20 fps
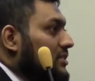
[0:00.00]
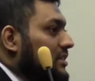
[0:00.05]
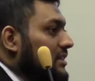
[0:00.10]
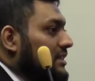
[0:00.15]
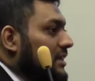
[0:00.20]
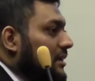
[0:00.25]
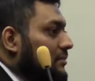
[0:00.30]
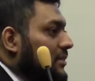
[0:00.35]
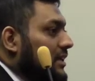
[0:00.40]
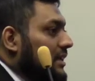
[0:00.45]

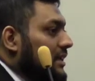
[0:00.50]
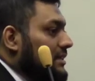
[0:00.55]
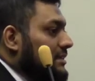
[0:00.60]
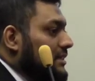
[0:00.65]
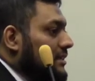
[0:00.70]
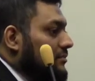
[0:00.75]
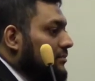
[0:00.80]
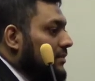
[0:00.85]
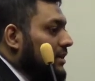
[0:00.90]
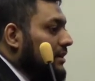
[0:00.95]
these
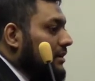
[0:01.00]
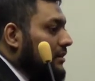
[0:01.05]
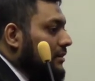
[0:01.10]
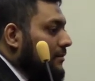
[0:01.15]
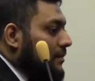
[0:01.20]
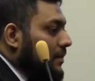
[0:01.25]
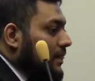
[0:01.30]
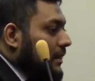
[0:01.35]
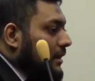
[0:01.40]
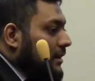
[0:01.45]
applications may
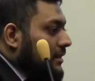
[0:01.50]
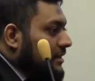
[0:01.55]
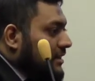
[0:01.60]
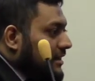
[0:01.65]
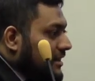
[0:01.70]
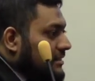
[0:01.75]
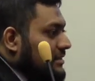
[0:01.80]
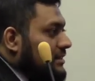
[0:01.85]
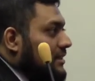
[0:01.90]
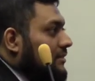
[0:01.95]

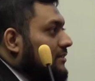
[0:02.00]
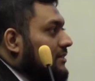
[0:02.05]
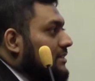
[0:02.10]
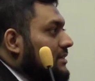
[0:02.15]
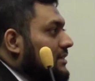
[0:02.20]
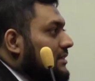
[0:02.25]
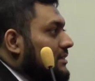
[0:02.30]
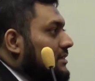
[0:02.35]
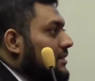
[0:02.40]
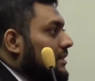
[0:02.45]
test our
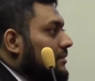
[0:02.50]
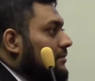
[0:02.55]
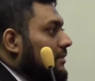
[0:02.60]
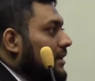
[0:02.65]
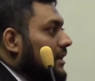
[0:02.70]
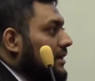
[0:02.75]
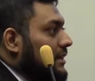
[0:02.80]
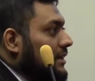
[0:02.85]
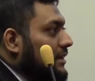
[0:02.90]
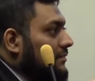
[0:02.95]

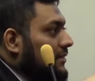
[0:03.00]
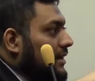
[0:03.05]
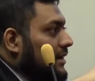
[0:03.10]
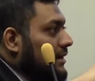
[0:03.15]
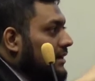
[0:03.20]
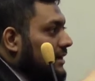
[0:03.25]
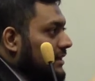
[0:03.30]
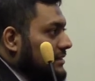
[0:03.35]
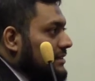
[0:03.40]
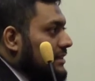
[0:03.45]
system, and they
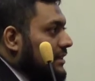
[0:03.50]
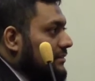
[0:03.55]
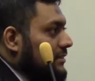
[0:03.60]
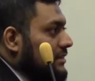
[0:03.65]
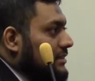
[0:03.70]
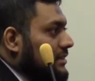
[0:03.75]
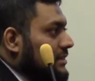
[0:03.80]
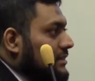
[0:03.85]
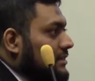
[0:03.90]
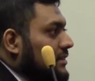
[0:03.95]
when test
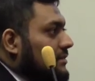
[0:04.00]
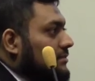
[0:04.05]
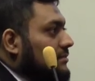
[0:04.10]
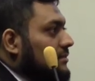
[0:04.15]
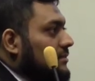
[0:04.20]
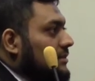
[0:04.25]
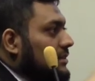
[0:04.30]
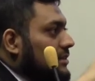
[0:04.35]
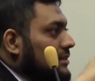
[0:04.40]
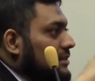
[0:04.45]
our
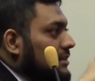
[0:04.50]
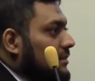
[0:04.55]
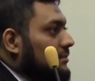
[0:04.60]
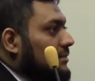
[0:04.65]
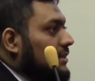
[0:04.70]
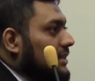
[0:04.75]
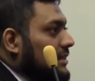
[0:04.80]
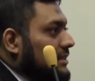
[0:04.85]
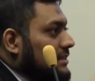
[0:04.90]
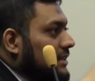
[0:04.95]
system, these
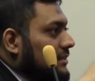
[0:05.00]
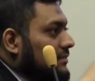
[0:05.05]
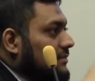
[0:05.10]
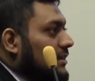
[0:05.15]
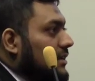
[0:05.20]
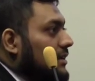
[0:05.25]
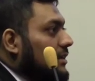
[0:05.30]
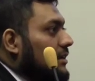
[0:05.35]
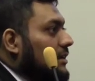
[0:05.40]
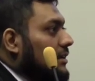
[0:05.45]

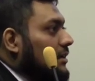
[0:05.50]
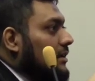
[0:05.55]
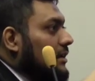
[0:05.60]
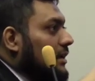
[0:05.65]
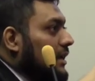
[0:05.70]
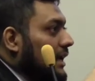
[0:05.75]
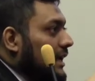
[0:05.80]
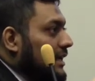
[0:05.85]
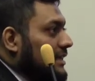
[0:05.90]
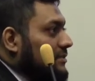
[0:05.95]
applications will
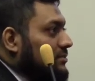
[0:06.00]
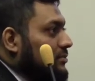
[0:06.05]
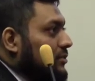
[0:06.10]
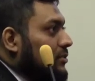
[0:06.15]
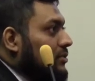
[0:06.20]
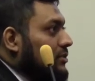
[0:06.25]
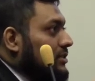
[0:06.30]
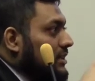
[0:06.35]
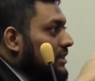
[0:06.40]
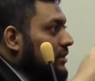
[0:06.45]

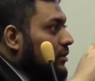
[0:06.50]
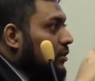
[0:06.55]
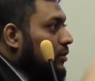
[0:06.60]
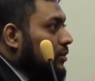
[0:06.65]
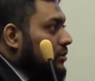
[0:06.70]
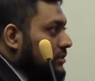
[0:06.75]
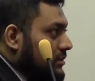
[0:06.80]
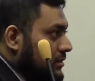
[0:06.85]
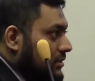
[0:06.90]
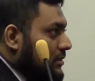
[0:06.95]
explore the
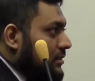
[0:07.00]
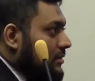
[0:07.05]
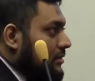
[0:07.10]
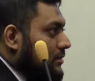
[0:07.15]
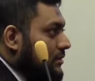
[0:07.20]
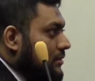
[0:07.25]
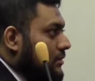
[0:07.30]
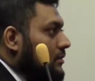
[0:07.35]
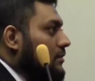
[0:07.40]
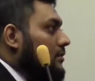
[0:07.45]
holes
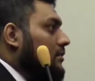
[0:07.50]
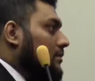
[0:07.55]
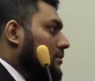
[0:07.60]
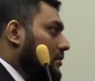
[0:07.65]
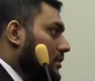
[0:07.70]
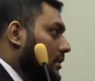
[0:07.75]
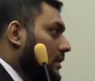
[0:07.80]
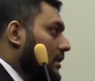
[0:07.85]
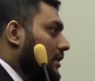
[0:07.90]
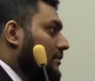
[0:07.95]

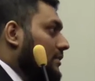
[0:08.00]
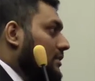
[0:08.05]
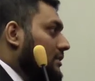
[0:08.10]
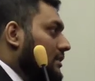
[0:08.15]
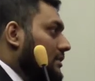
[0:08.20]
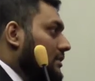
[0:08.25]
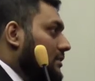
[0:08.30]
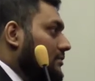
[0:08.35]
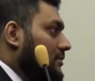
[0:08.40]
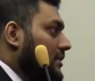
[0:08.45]
in our
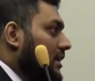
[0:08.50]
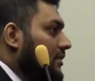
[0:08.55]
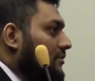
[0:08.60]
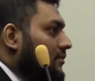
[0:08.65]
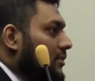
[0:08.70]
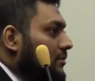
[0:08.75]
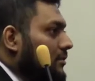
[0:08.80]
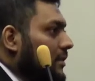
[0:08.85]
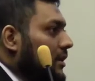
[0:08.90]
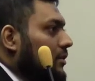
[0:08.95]
system.
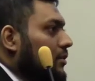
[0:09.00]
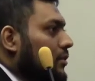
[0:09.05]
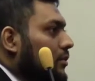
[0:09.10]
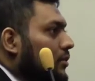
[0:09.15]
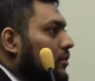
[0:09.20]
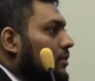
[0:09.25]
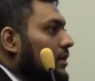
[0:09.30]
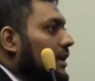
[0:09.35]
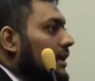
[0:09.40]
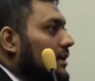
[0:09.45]
Then we may
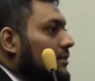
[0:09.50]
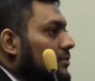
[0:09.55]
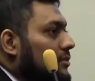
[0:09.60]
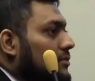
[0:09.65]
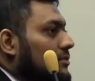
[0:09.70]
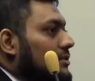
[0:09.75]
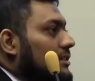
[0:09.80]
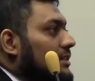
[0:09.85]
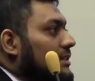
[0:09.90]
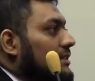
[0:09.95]
know
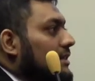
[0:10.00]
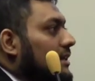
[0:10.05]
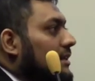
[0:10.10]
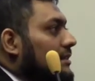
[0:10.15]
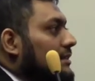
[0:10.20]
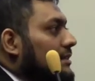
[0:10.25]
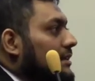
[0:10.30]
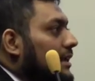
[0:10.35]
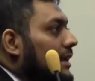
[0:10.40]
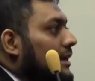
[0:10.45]
oh, these
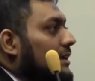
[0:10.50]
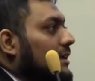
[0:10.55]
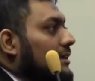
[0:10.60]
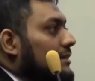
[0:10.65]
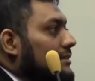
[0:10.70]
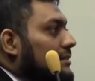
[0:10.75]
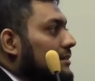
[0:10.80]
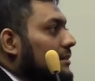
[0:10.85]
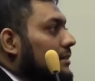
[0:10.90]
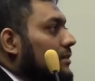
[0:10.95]
are the
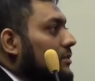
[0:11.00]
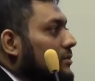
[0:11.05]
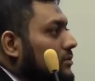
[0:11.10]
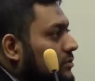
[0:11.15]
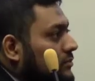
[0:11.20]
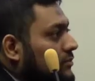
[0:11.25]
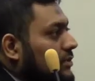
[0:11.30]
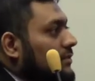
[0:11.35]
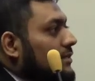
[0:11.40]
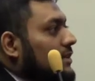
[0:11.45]
lackings.
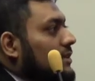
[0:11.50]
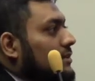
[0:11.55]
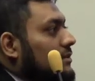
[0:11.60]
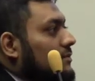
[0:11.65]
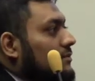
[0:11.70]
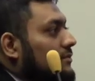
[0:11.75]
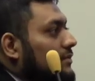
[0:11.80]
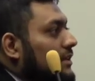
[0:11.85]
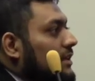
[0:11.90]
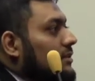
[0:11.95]
So we will
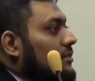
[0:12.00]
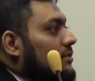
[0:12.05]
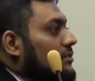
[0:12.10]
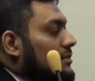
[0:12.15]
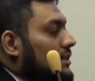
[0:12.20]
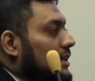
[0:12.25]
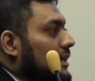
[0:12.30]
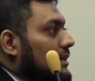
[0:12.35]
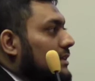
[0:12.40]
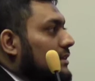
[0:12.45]
fill
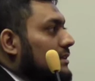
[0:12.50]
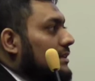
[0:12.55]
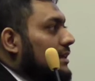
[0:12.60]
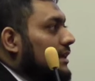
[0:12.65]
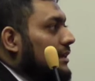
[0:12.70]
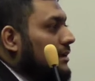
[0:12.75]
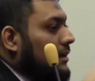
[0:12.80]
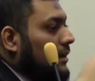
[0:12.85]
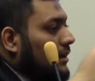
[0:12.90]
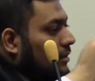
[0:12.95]
those lackings,
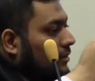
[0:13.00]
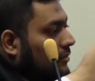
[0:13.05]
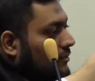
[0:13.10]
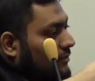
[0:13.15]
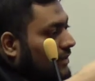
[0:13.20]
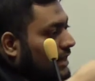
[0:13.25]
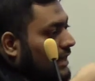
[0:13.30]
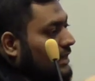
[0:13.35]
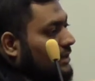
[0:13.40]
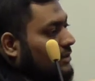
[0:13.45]
and
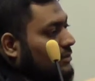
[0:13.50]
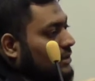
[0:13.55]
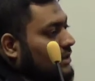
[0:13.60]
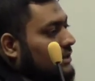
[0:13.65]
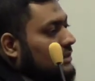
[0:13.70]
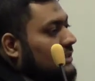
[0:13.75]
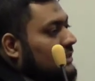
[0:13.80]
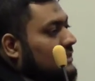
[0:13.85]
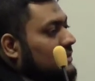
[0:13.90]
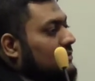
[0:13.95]
while
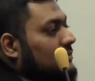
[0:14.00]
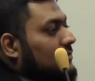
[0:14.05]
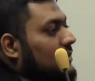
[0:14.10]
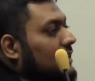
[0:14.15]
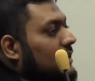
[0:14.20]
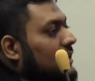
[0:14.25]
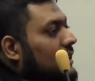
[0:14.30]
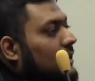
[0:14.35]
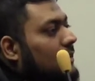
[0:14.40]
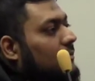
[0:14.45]
doing this,
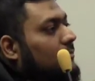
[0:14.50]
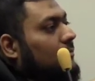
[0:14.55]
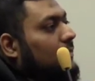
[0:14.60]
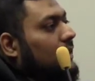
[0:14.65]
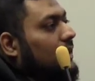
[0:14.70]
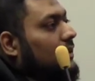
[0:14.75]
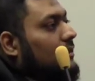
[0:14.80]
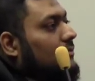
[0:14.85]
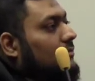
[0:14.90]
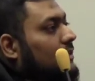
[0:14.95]
we can
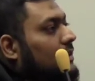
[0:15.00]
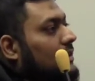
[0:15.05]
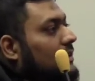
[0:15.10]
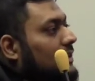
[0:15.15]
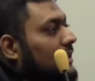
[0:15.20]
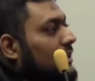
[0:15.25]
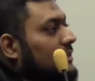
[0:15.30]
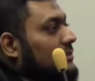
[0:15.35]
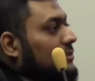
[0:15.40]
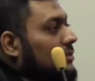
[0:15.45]
make
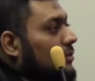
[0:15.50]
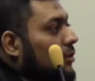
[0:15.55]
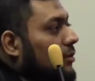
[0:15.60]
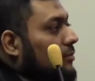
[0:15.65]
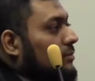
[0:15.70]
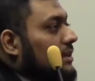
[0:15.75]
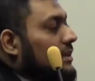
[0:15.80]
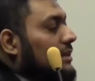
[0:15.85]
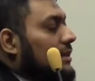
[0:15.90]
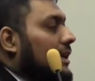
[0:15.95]
one
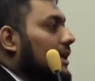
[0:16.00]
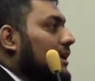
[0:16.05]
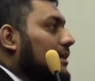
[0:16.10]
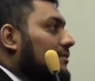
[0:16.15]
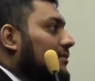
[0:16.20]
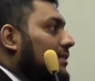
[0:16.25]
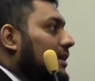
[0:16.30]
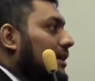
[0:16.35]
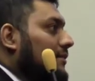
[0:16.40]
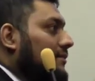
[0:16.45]
taxonomy
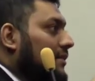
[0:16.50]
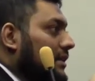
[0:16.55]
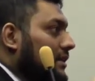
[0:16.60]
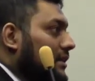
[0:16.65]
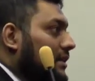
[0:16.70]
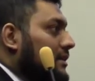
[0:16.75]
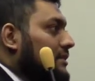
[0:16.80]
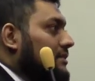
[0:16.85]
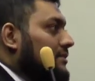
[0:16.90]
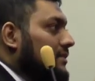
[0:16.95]
like we have
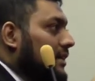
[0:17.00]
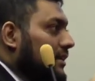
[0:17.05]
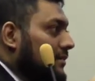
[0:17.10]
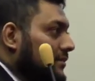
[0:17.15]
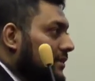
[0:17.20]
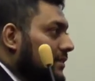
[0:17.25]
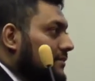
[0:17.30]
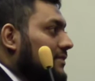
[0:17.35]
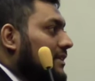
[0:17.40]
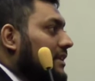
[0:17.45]
done this, we
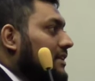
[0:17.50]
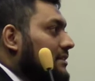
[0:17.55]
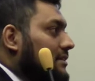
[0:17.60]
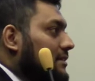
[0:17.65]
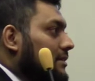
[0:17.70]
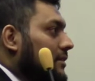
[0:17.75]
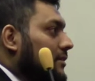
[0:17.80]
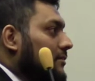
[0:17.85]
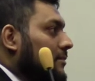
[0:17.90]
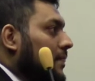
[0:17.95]
have done this.
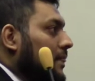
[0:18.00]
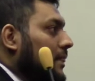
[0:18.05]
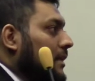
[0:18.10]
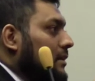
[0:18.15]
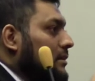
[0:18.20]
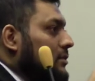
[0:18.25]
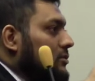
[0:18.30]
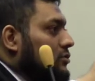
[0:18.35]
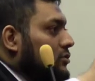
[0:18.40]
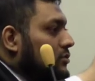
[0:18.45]

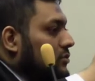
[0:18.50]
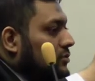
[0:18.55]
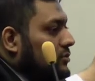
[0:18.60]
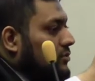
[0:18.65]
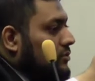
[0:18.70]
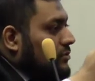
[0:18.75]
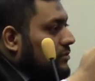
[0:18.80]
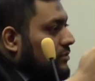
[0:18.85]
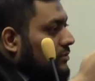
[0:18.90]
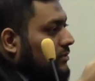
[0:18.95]

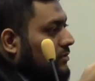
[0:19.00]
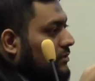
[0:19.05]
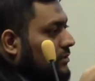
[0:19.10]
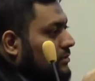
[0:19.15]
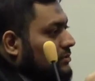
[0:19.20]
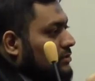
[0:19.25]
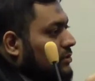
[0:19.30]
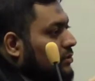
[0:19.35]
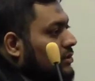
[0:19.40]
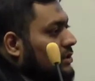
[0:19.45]
So
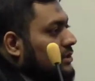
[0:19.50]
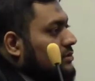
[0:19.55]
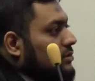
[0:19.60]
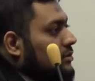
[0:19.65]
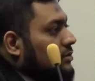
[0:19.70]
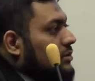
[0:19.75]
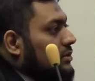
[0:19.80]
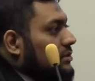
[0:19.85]
slowly,